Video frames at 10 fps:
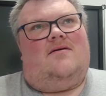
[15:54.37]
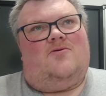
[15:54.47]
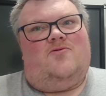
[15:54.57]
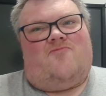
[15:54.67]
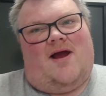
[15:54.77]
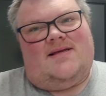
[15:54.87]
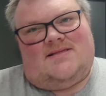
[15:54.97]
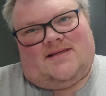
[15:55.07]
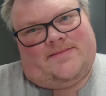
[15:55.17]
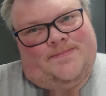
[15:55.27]
good
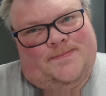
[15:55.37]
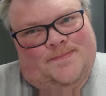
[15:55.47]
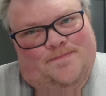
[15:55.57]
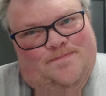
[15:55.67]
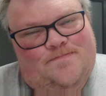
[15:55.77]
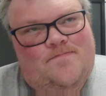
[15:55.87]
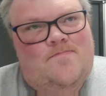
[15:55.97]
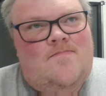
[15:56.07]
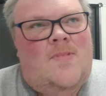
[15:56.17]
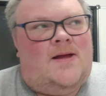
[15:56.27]
writing
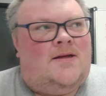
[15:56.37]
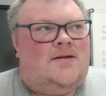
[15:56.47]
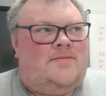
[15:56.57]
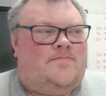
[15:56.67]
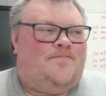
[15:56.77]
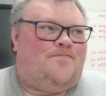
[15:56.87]
to